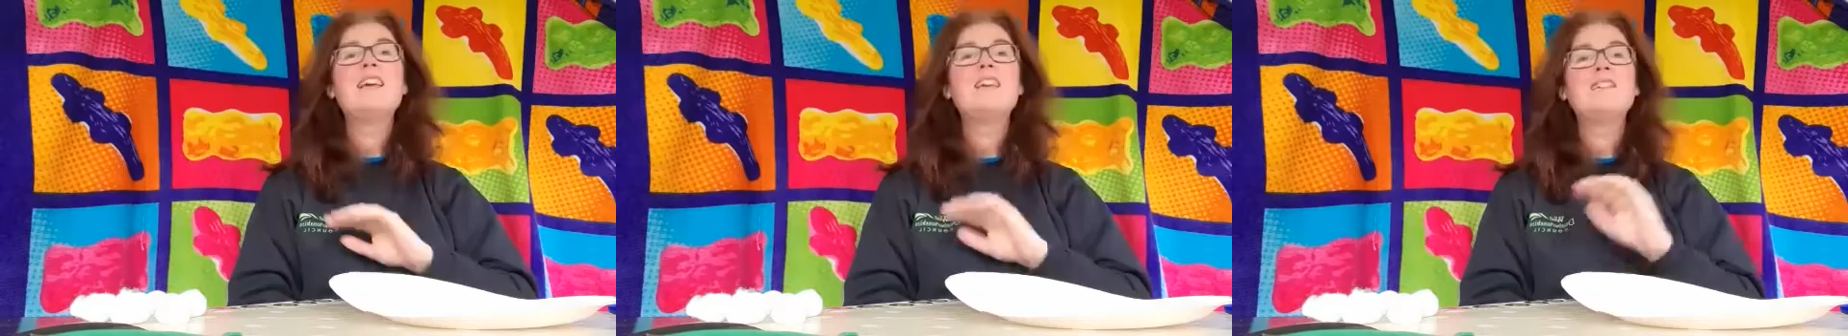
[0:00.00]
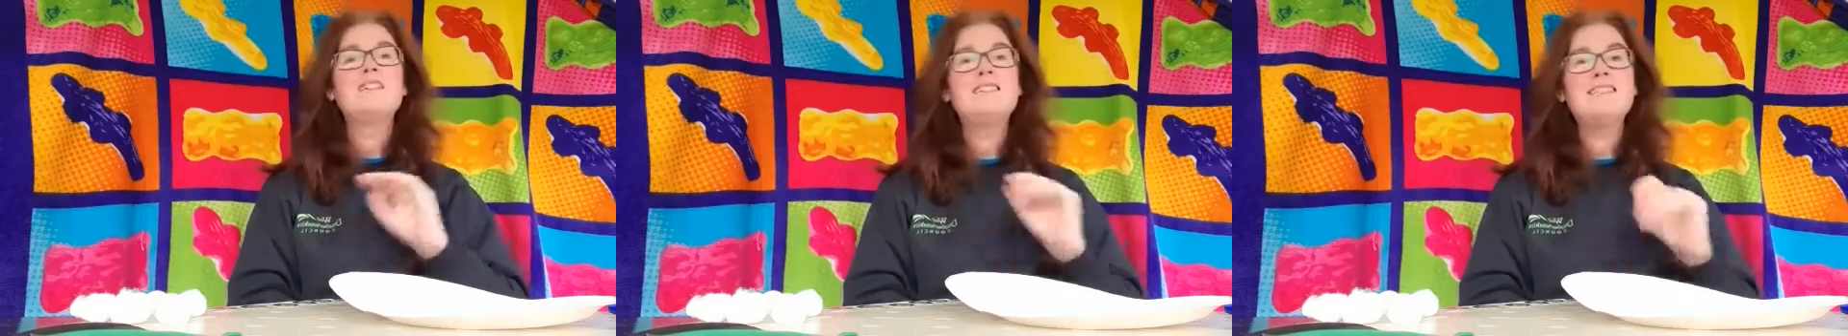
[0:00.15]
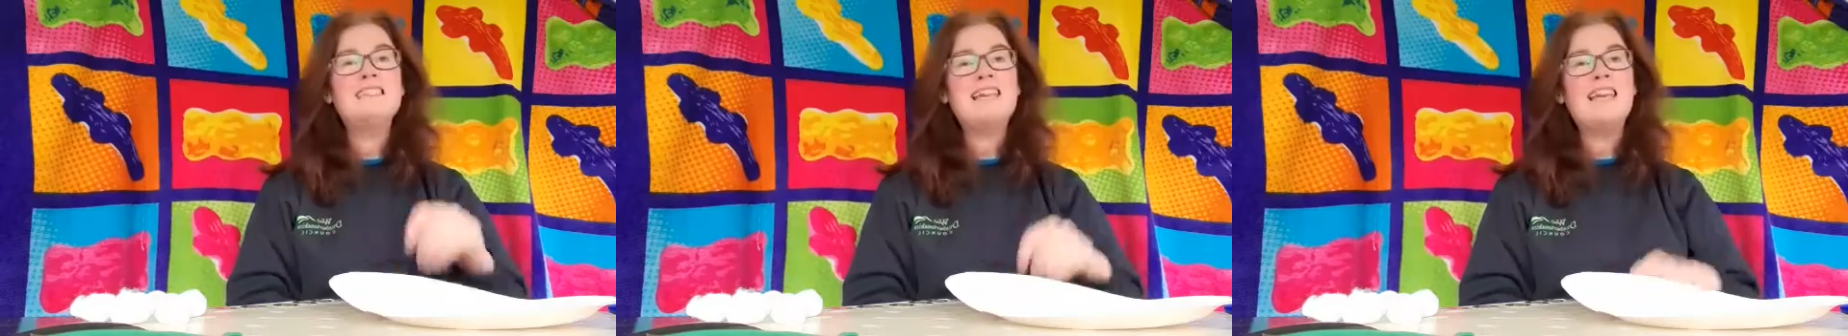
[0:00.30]

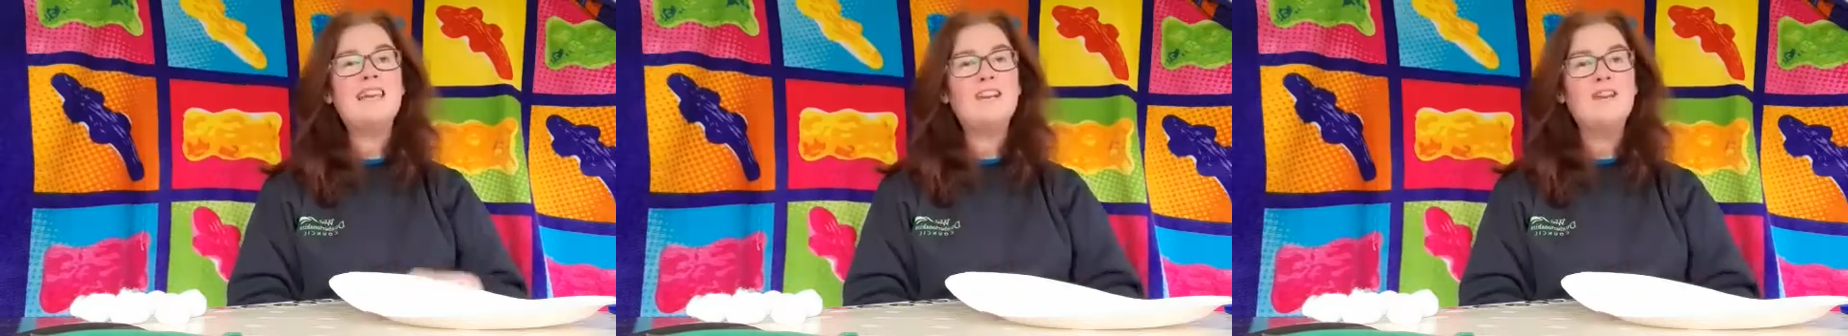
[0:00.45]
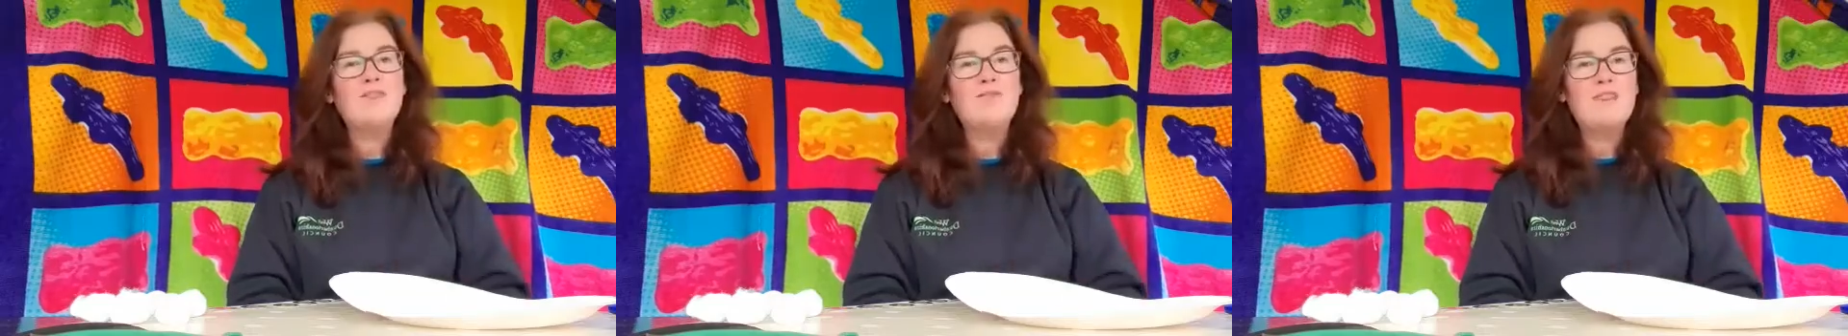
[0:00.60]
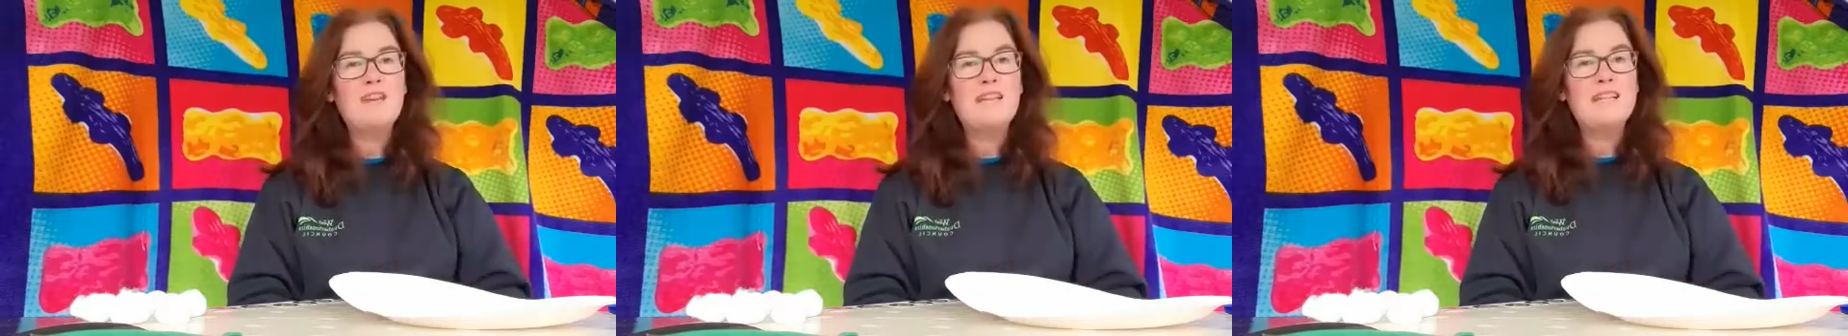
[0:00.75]
to
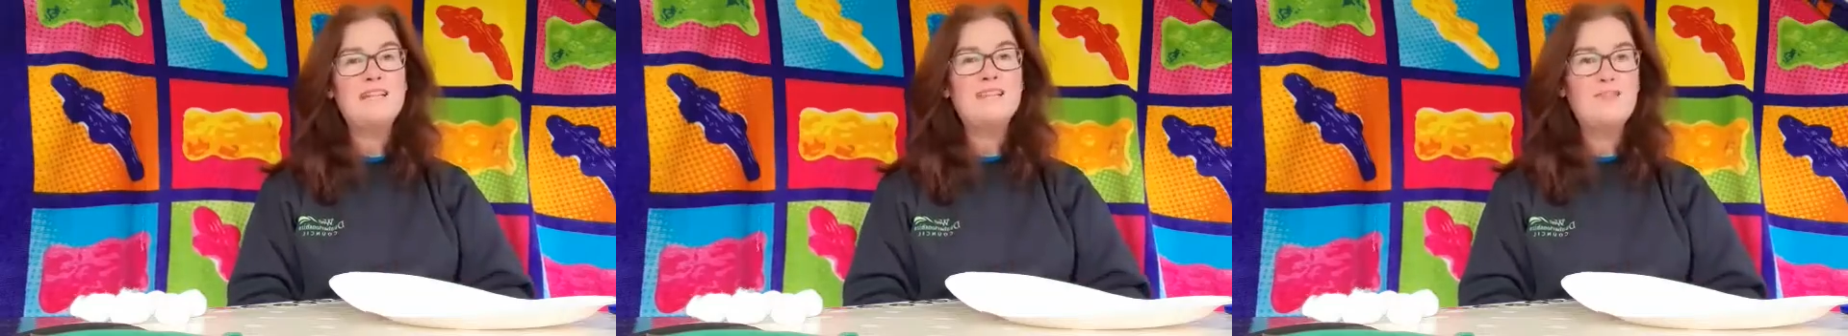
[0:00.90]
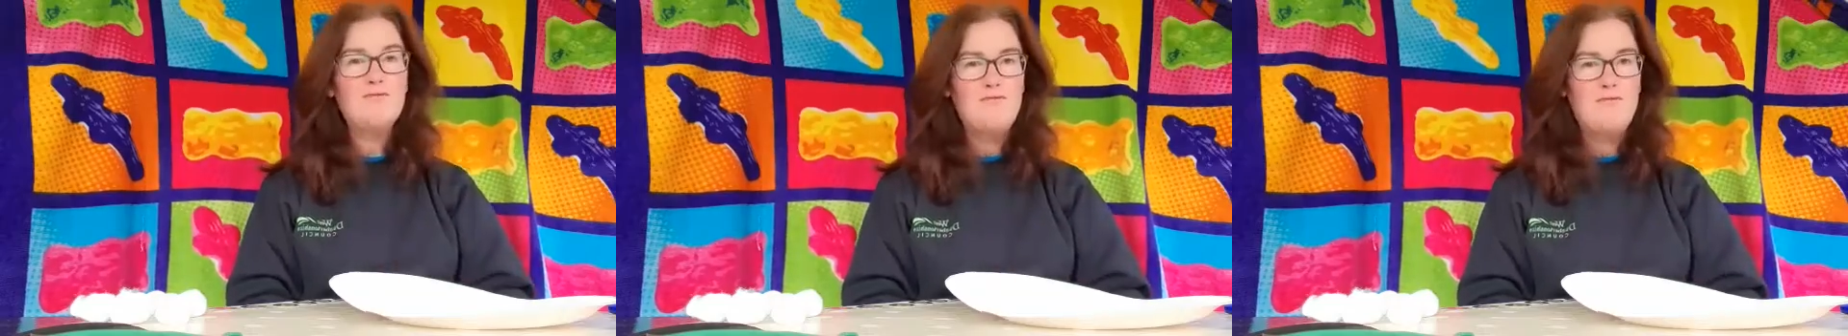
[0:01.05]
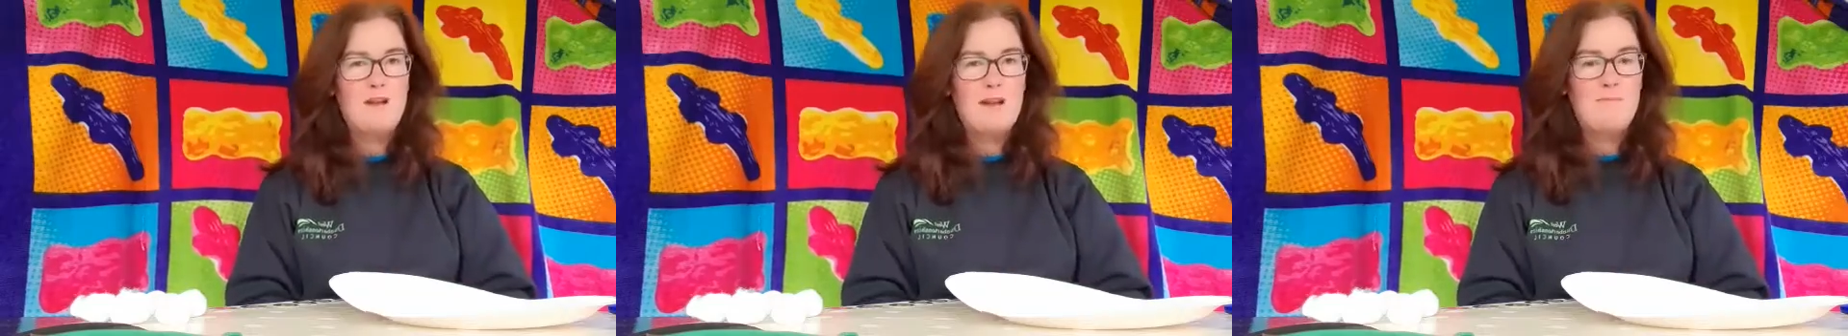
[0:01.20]
decorate the
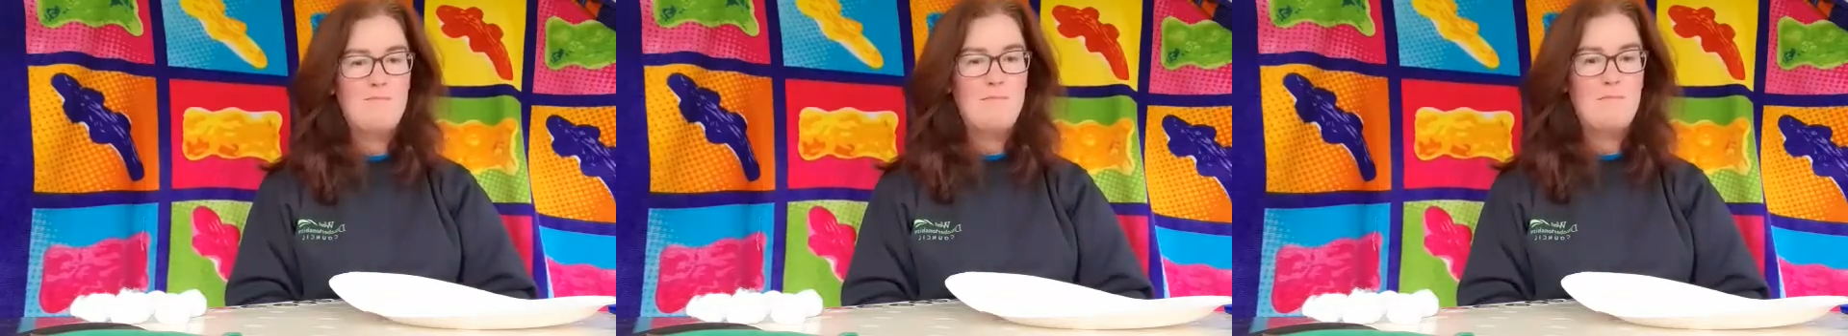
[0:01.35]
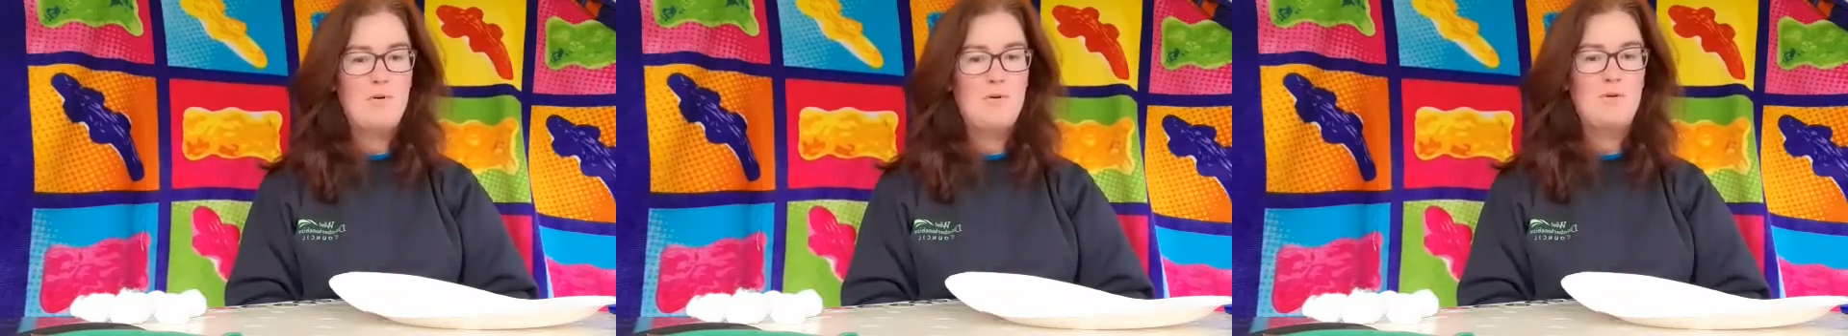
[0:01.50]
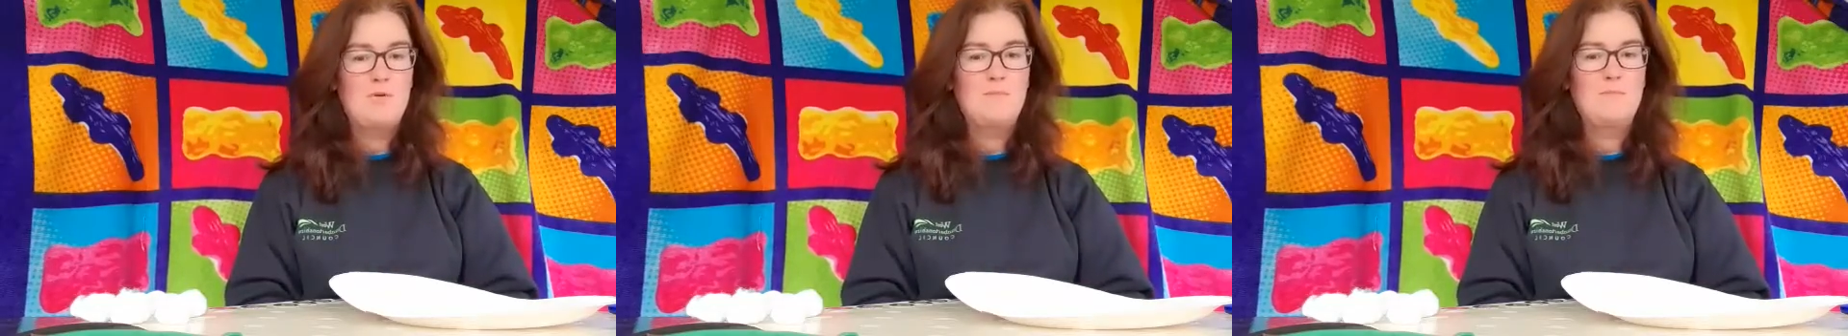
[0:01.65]

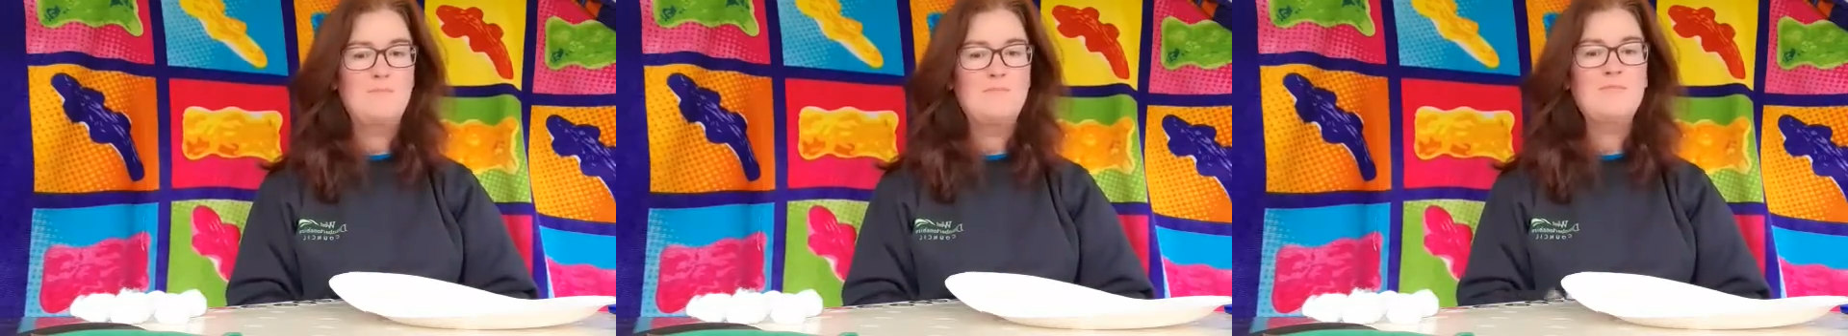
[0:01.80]
rainbow.